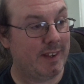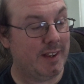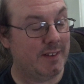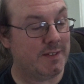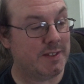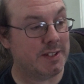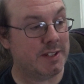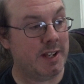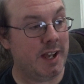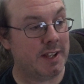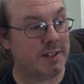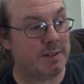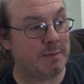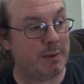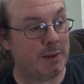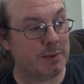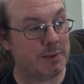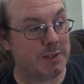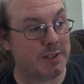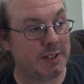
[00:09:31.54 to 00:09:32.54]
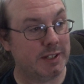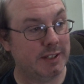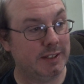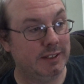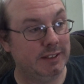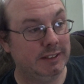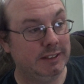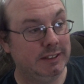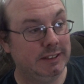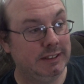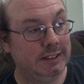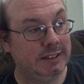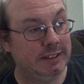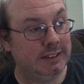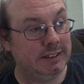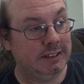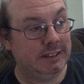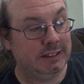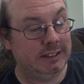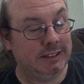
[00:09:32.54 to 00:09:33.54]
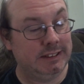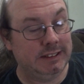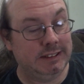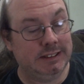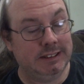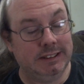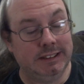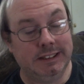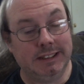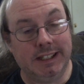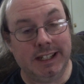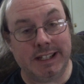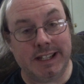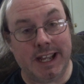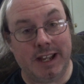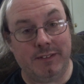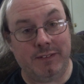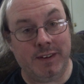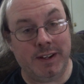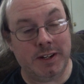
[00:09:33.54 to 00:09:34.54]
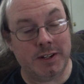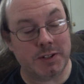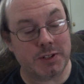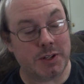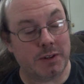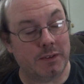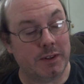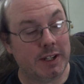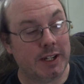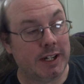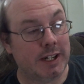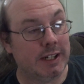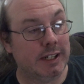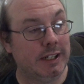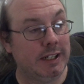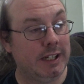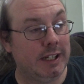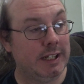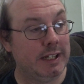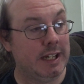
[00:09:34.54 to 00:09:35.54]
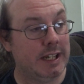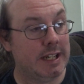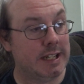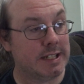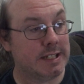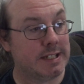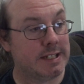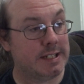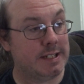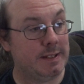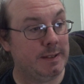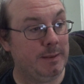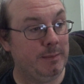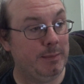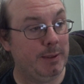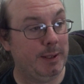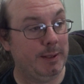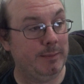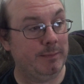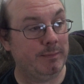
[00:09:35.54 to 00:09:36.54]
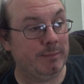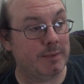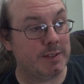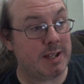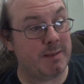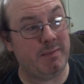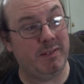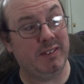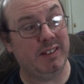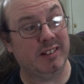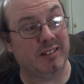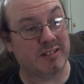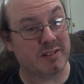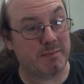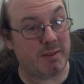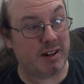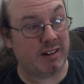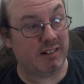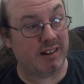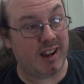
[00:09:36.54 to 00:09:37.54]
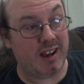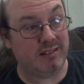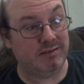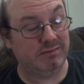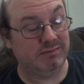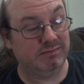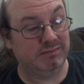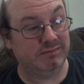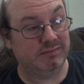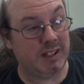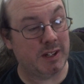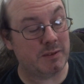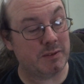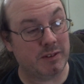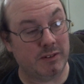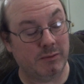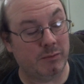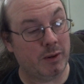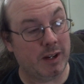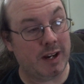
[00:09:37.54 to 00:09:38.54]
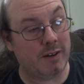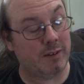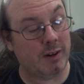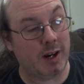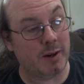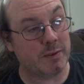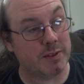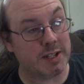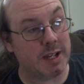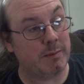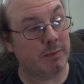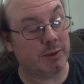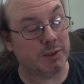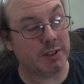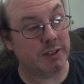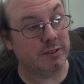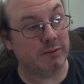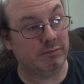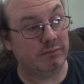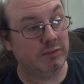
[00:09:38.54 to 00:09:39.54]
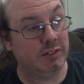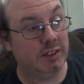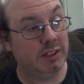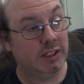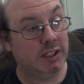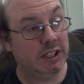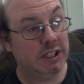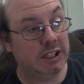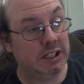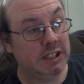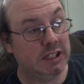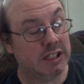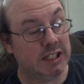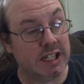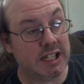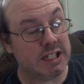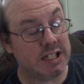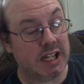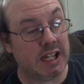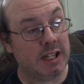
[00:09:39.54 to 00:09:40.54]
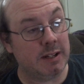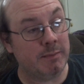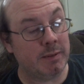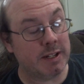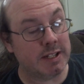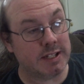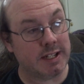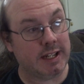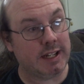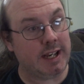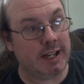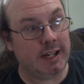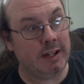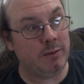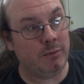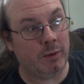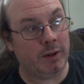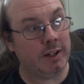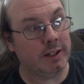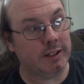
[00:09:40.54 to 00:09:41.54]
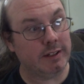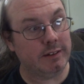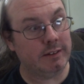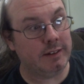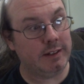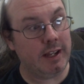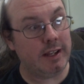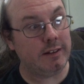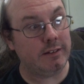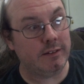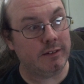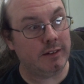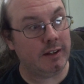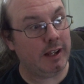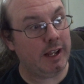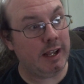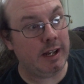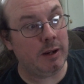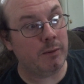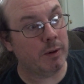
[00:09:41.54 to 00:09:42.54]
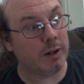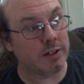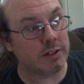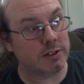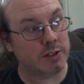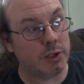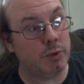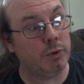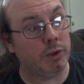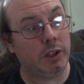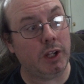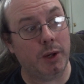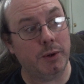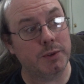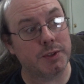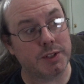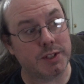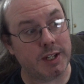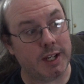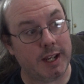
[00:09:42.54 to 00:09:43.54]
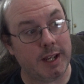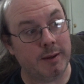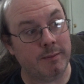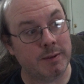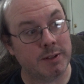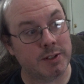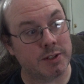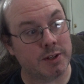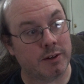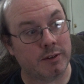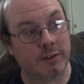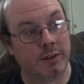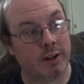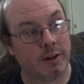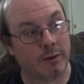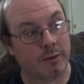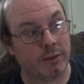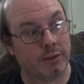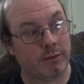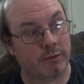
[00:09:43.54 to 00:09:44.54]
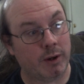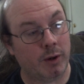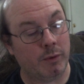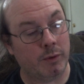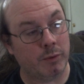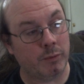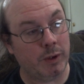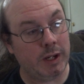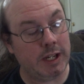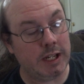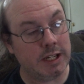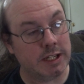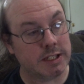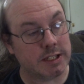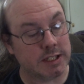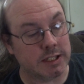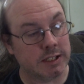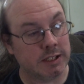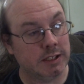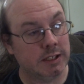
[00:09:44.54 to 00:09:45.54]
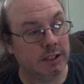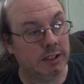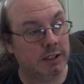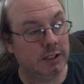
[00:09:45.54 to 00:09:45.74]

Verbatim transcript: just not supposed to get that finished over there, I guess. But some of it looks better now. Uh, whatever I was able to get done, but it's like I didn't want to get anywhere too close to him and start, you know, throwing weeds and